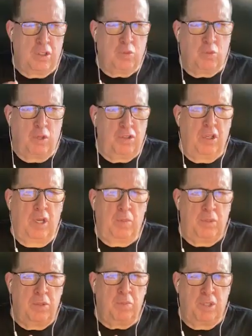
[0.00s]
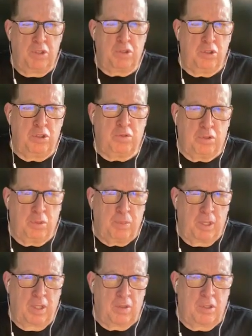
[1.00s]
like one dominant message for a
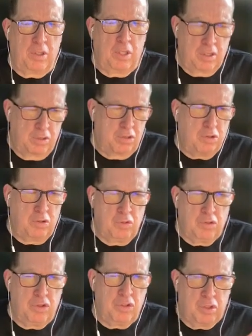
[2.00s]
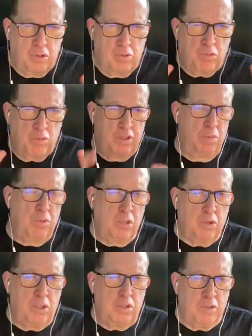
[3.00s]
parent and a student that you want them to
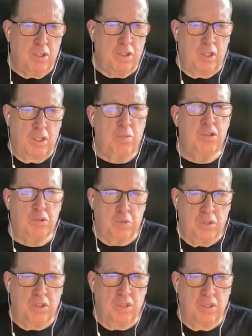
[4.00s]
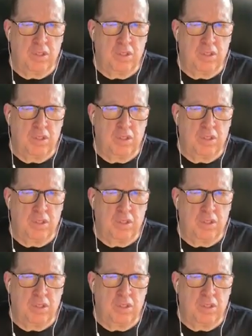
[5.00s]
leave the campus with?